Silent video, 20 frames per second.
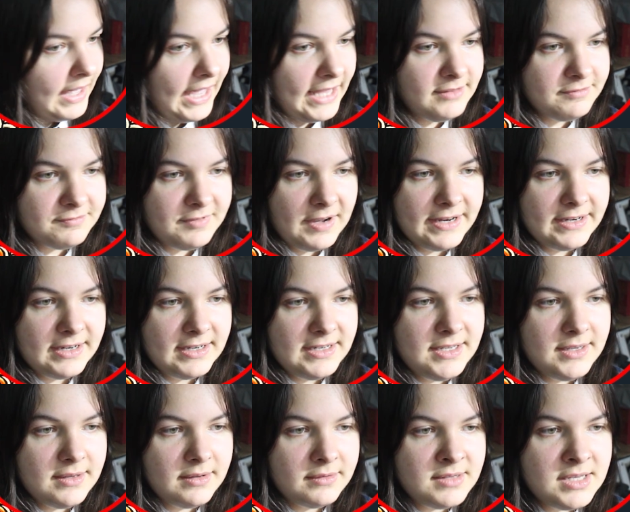and
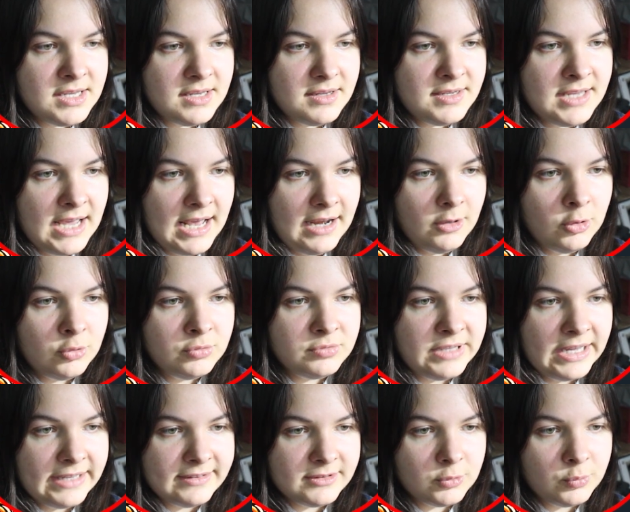finally the yellow
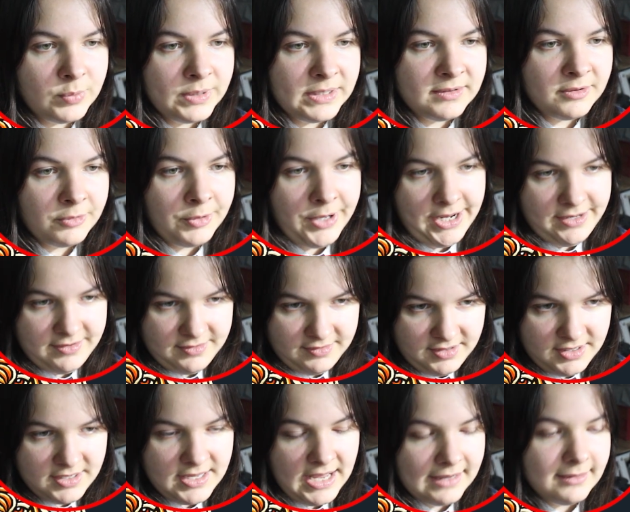that will create
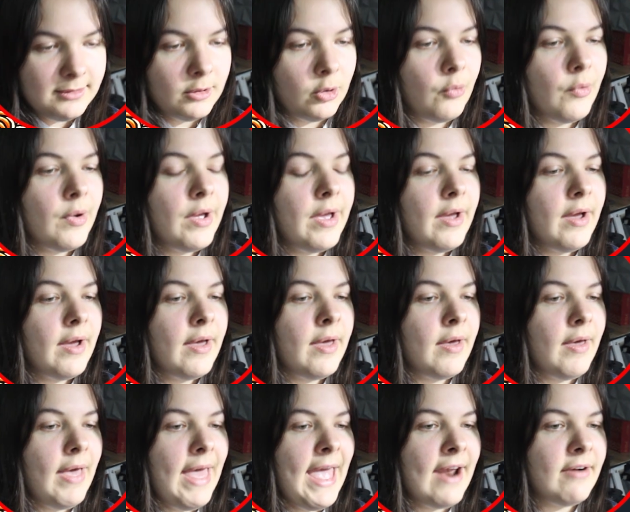the yellow
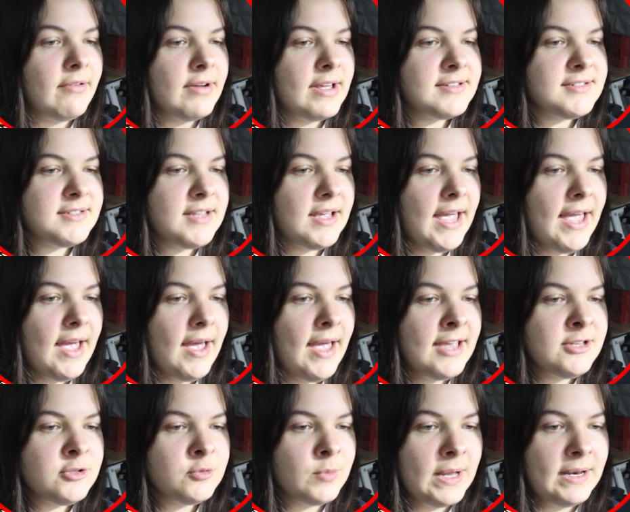areas
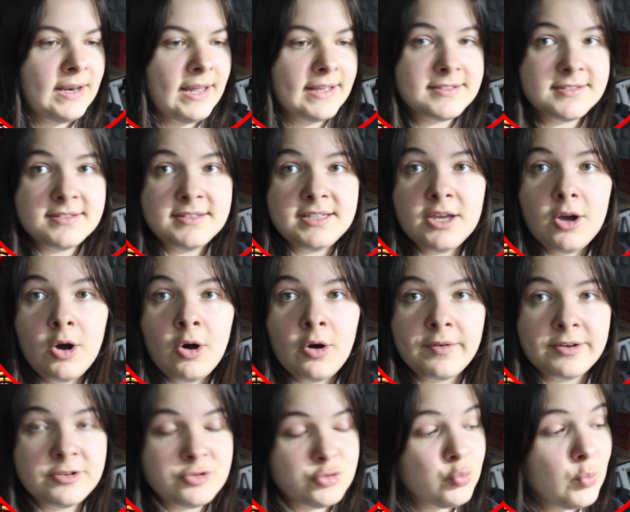as well as the
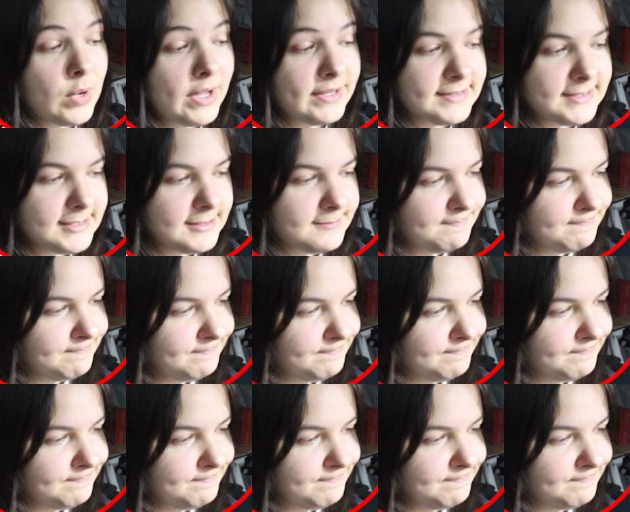orange ones.